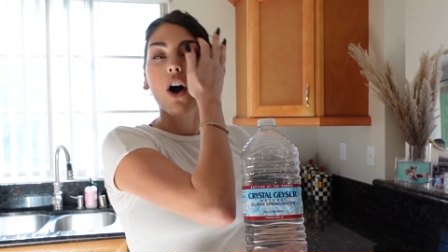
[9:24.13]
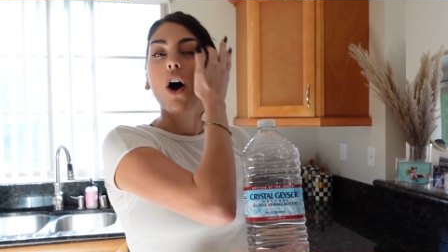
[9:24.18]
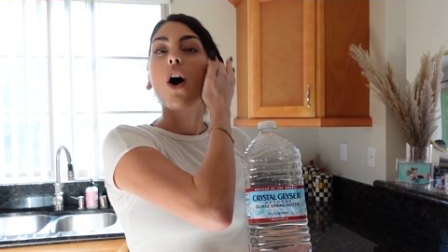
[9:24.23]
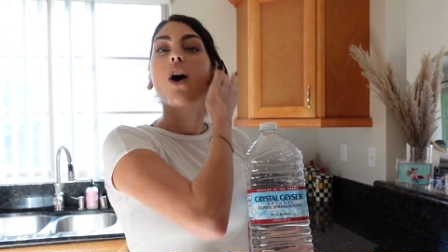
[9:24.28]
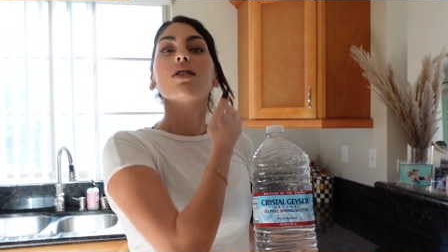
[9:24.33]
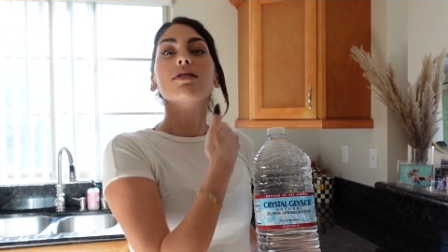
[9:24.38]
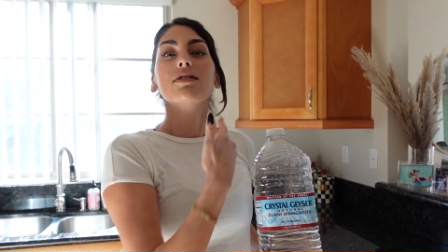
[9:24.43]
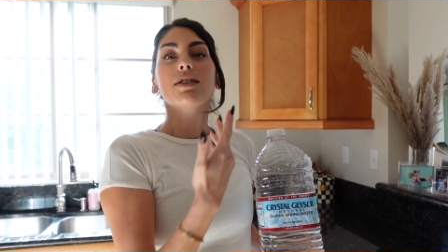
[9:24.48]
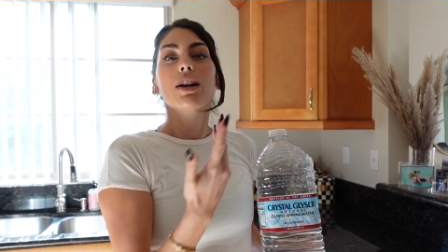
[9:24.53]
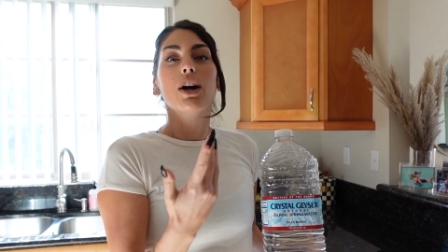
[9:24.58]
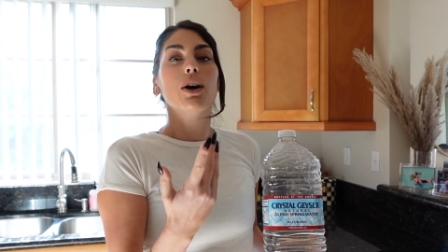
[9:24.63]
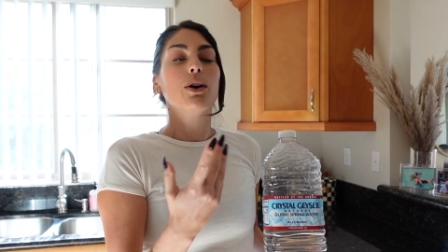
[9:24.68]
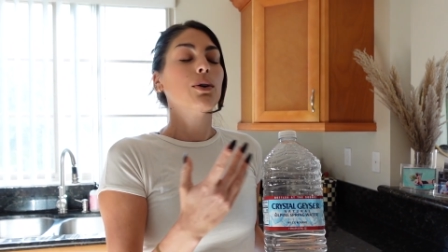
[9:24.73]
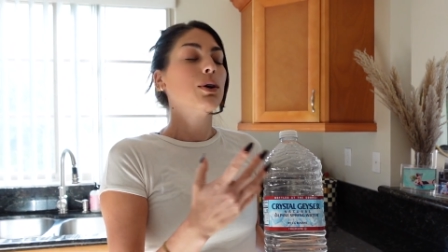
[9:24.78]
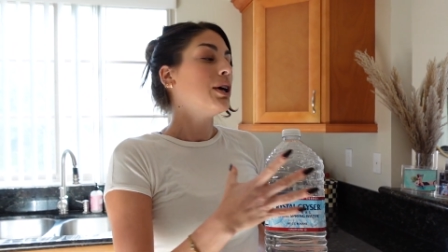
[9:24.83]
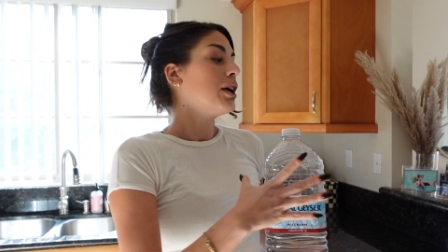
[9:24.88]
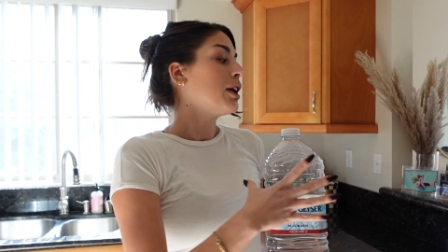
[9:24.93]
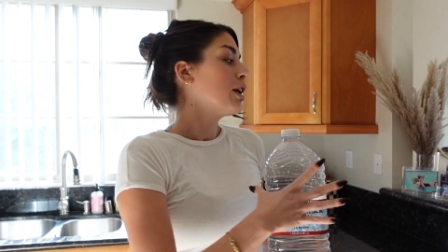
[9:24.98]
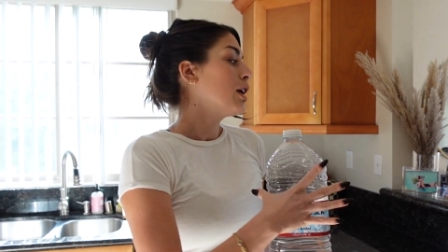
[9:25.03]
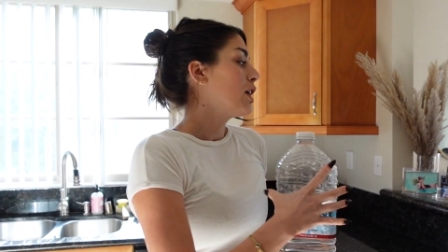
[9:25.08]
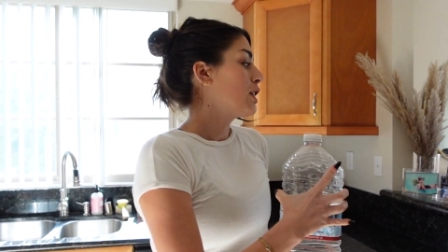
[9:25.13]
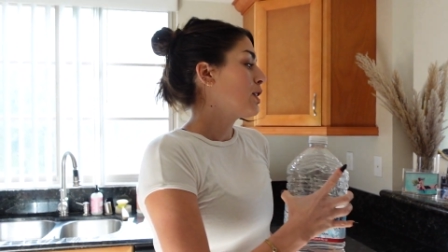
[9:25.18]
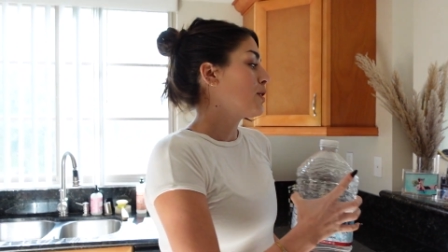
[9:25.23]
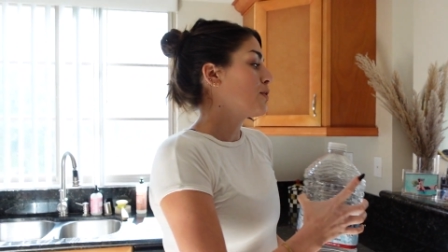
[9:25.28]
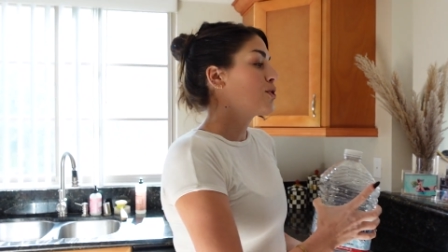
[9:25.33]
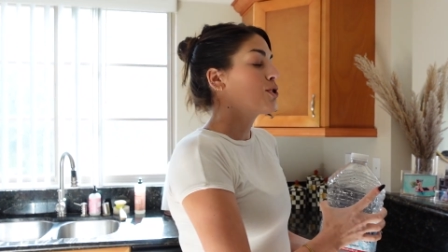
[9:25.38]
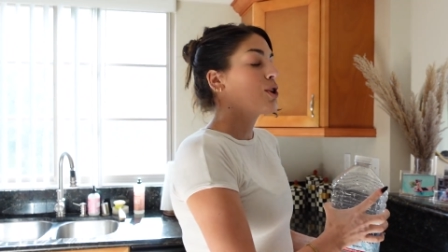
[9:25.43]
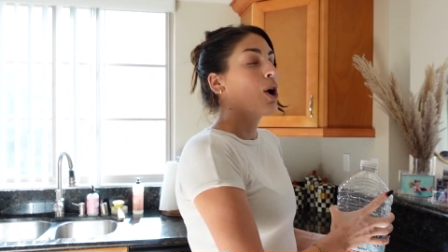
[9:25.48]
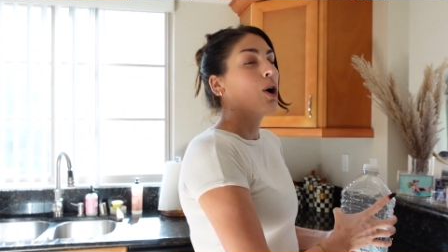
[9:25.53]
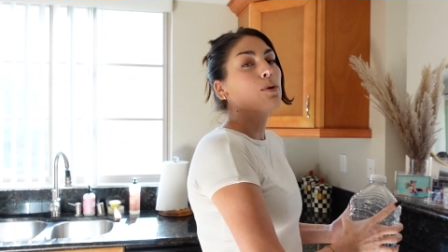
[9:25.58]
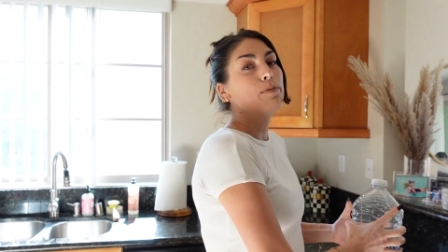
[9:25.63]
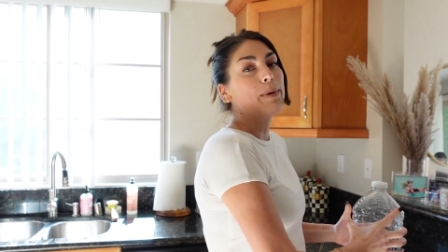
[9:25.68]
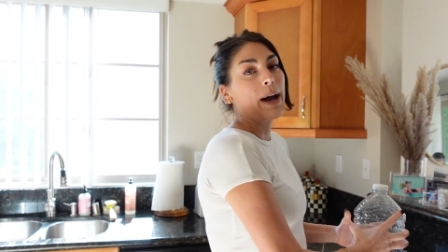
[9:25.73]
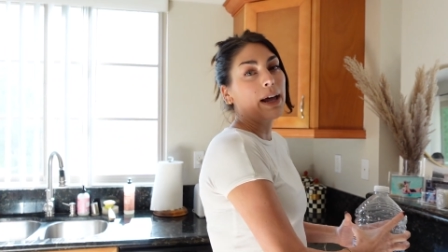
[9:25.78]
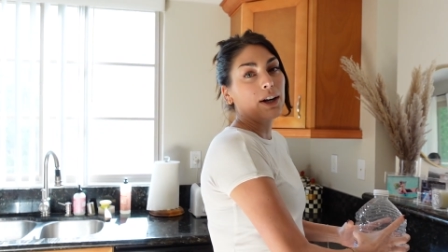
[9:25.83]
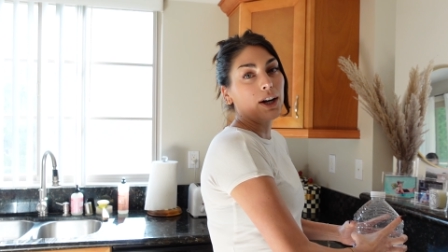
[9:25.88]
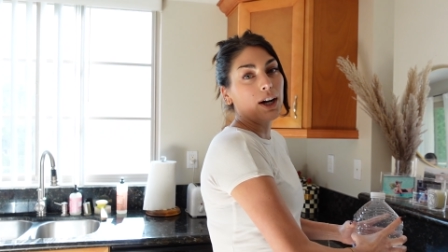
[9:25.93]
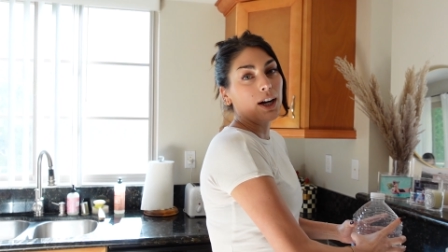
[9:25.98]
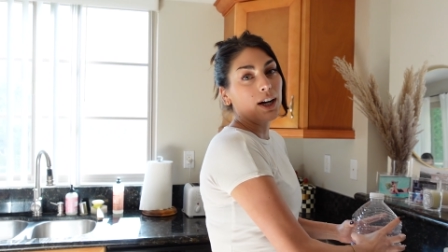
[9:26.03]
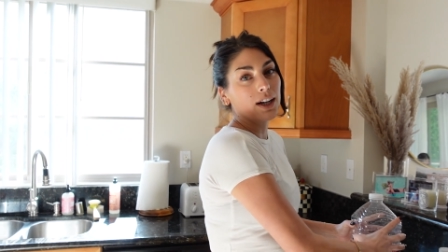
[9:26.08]
Also, you show
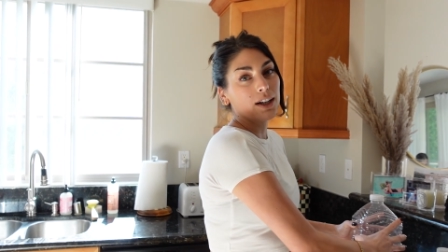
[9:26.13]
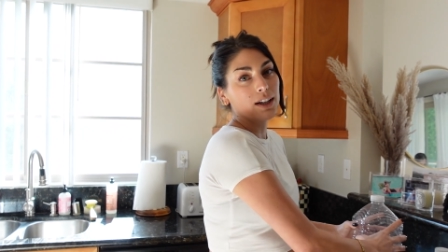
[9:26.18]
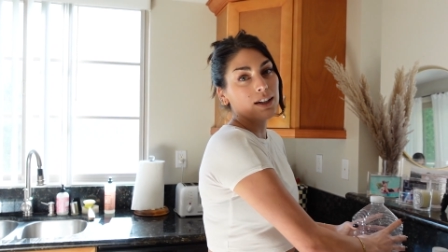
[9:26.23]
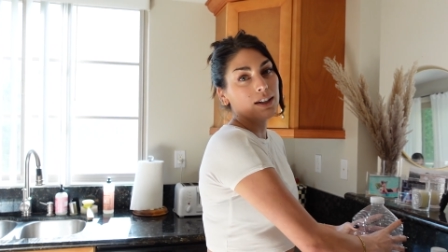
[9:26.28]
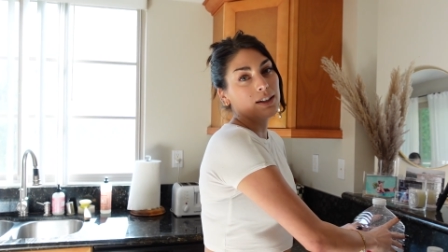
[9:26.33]
better